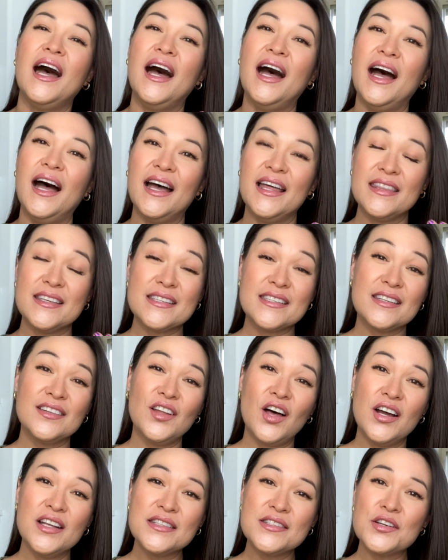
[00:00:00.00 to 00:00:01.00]
The
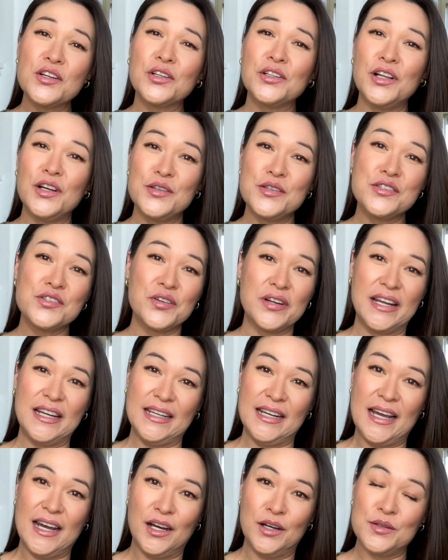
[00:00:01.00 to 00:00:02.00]
salons are closed
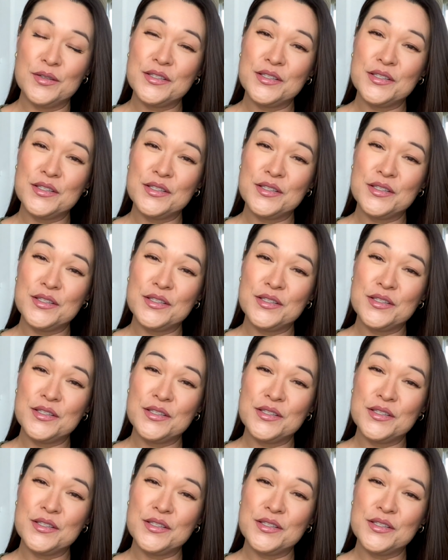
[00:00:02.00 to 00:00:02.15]
right now,